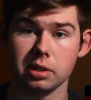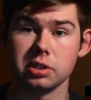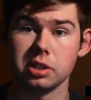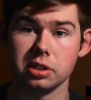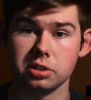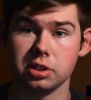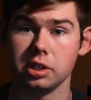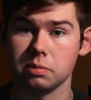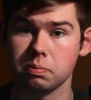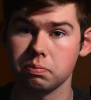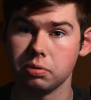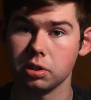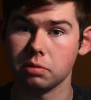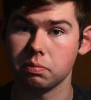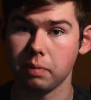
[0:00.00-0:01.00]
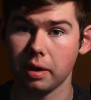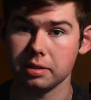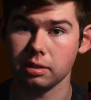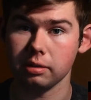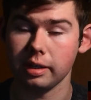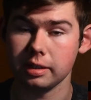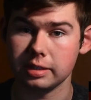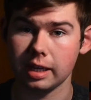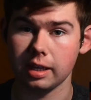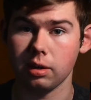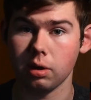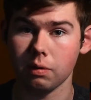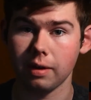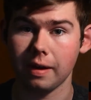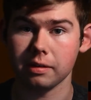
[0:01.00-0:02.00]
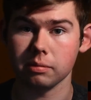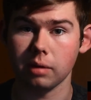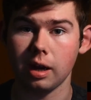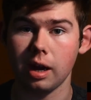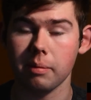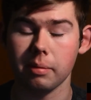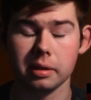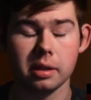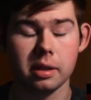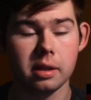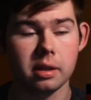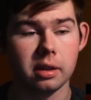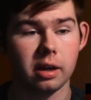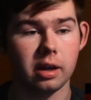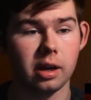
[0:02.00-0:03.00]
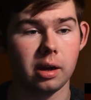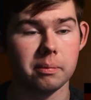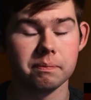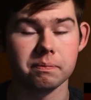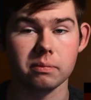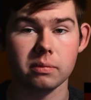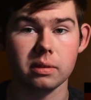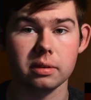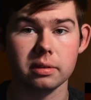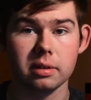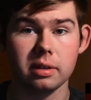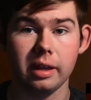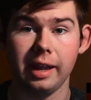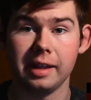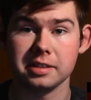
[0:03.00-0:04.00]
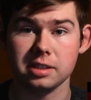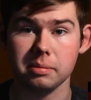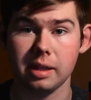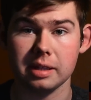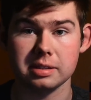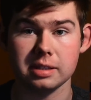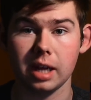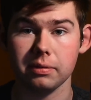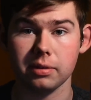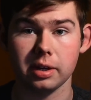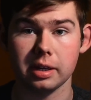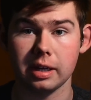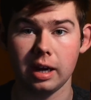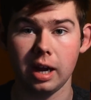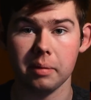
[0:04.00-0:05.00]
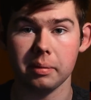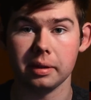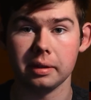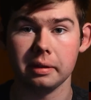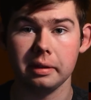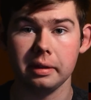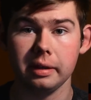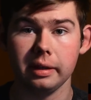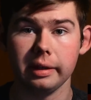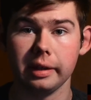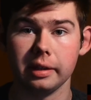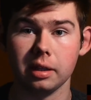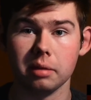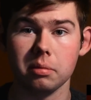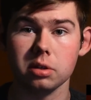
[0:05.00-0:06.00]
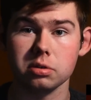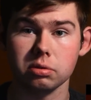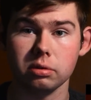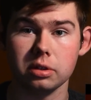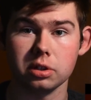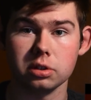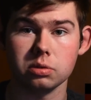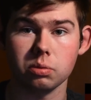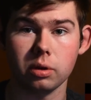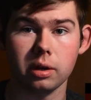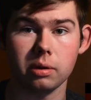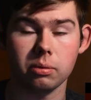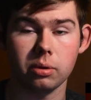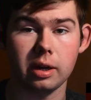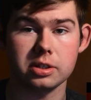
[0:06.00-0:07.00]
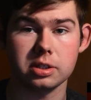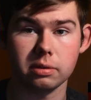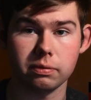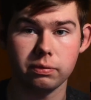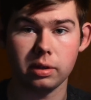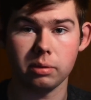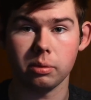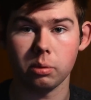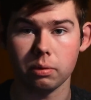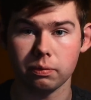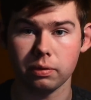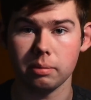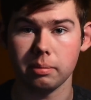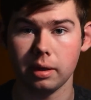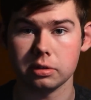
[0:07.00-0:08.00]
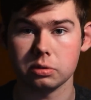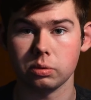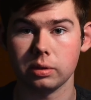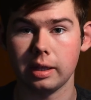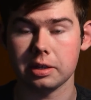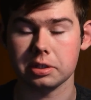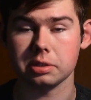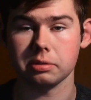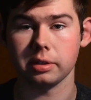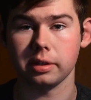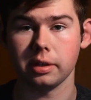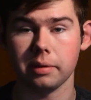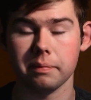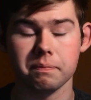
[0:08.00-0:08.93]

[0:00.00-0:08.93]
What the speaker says: She's basically taking over after Muhammad, and something that's not very common in most religions, where actually the females would actually